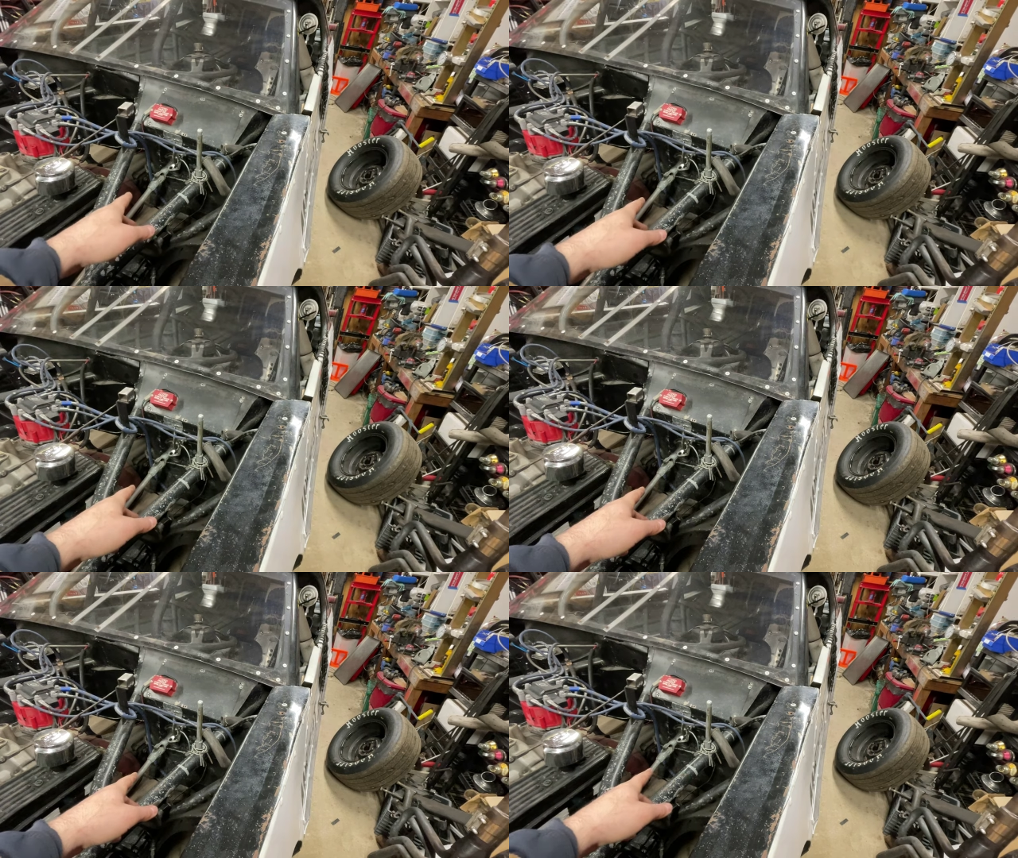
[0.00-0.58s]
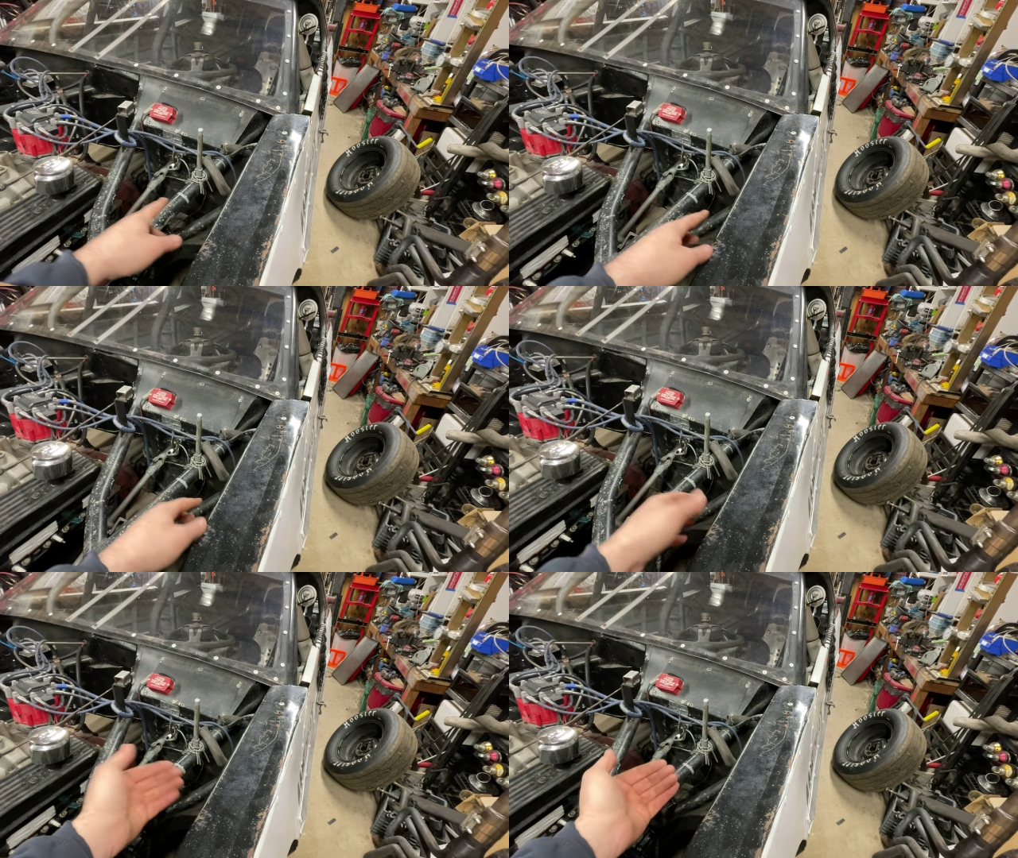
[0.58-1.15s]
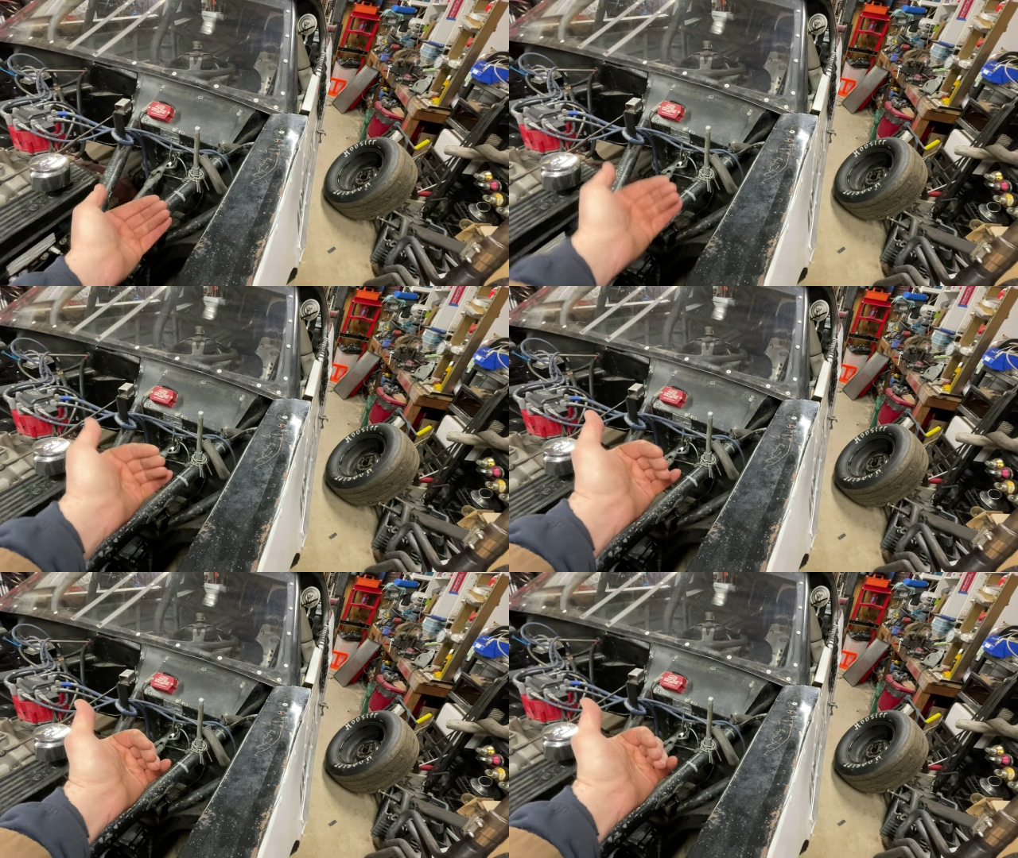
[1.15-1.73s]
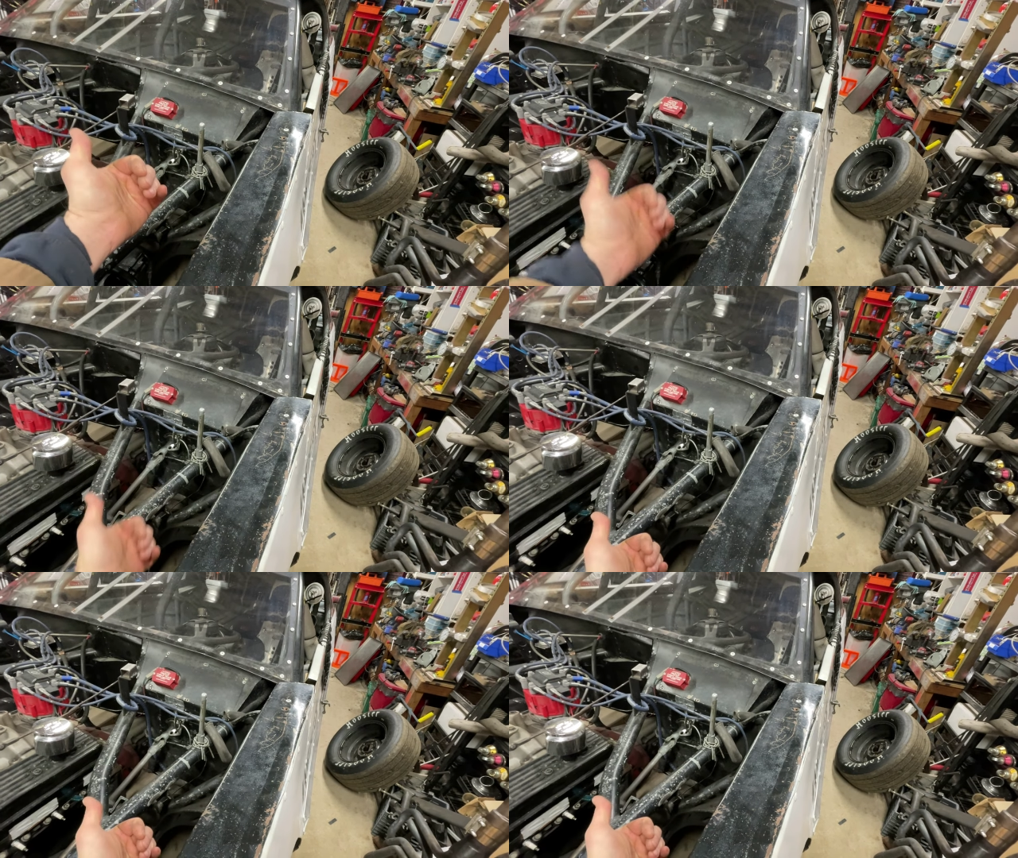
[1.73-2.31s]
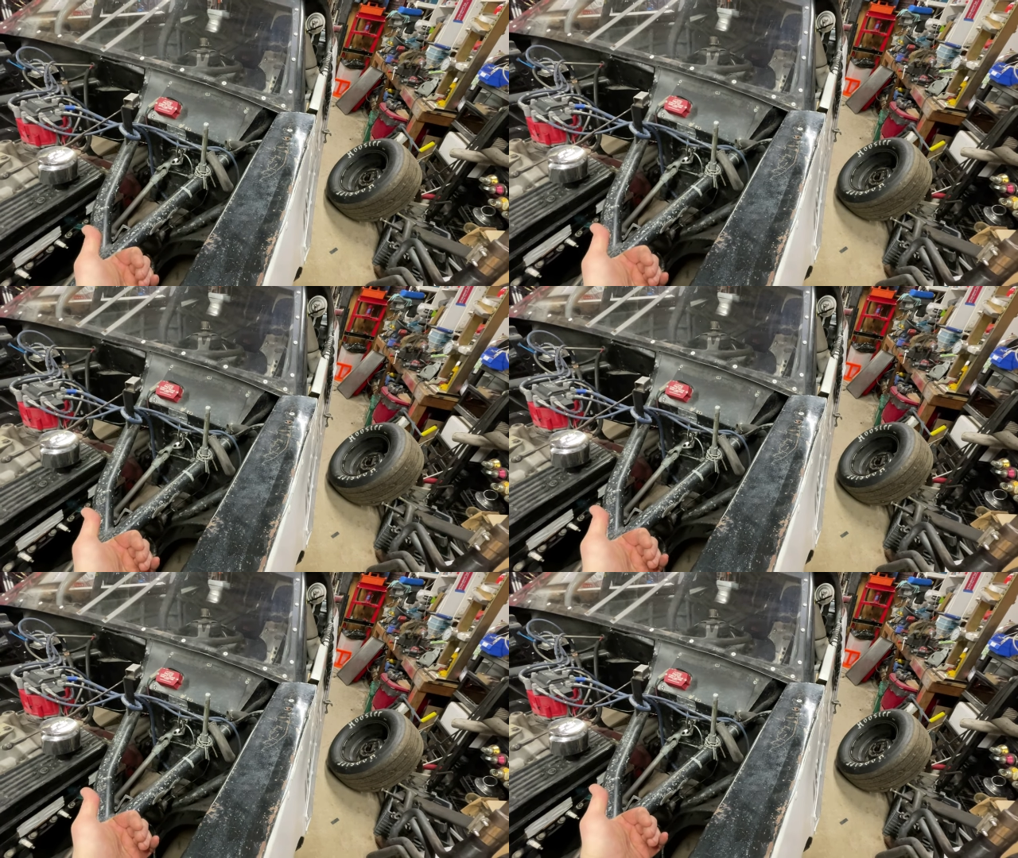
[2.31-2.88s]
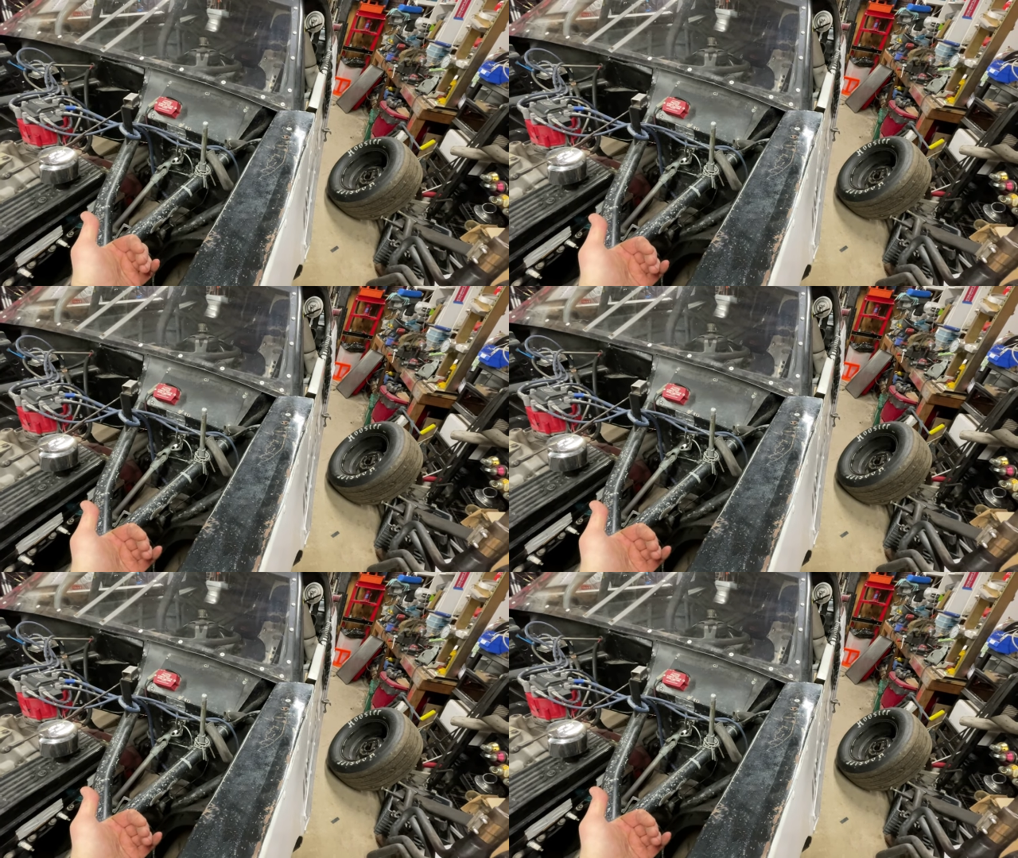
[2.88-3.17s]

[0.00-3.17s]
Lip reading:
(no speaker visible)